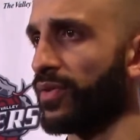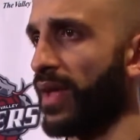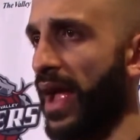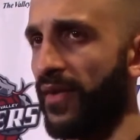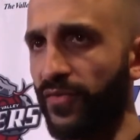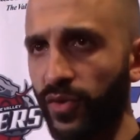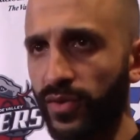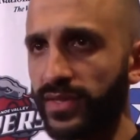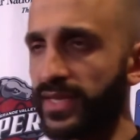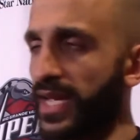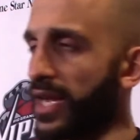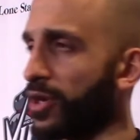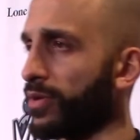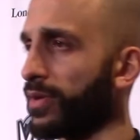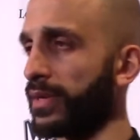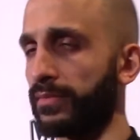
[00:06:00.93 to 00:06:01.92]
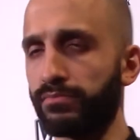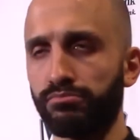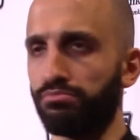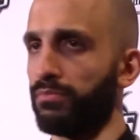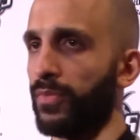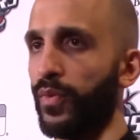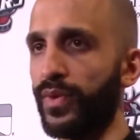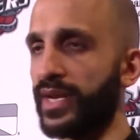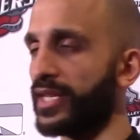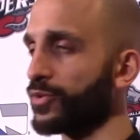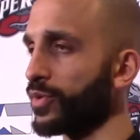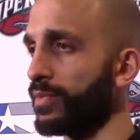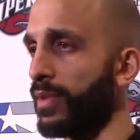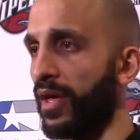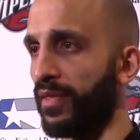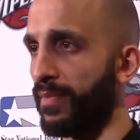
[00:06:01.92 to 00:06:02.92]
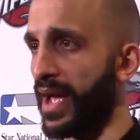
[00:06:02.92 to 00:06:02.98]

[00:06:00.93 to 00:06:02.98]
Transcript: the effort's there. And when he's rebounding the